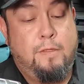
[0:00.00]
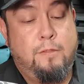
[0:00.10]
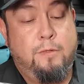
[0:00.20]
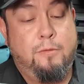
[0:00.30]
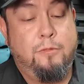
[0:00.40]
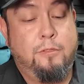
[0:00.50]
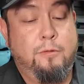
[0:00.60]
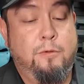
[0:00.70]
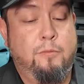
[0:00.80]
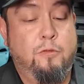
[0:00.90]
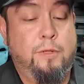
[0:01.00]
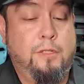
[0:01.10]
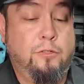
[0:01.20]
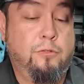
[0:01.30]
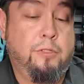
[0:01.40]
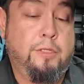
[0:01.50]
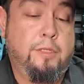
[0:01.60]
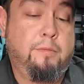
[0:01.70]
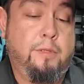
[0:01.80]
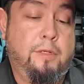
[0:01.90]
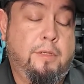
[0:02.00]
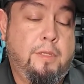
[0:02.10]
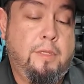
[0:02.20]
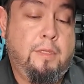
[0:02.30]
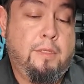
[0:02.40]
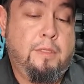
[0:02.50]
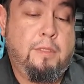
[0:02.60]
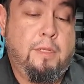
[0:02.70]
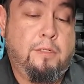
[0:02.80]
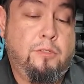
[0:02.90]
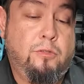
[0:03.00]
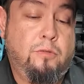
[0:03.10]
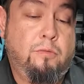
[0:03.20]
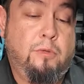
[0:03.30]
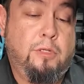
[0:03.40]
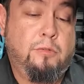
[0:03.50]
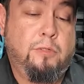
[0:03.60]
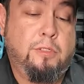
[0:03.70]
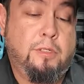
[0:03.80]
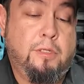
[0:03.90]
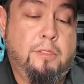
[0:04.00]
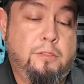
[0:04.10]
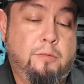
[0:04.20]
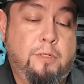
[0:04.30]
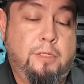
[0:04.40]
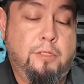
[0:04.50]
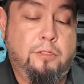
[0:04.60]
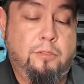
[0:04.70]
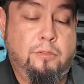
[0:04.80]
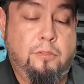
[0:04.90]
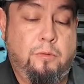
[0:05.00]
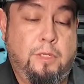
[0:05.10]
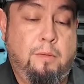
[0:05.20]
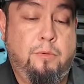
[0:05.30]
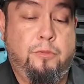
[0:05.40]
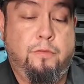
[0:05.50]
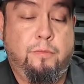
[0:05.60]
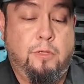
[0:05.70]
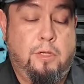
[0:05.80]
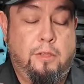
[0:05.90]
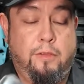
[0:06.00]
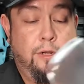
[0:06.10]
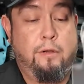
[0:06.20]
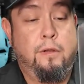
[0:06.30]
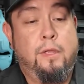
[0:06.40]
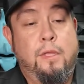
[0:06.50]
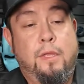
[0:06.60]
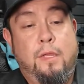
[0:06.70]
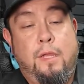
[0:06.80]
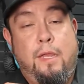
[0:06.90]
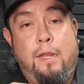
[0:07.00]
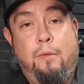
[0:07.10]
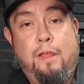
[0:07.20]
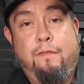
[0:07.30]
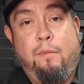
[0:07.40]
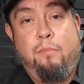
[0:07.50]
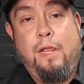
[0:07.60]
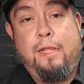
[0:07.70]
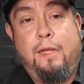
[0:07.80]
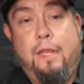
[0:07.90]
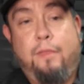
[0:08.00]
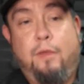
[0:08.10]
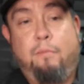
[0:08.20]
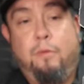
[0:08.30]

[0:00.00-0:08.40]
Sometimes there's a little bit of movement as you're drilling in, but not too much where it's going to cause too many issues. So we got both of them caught there, and now we have that bracket and that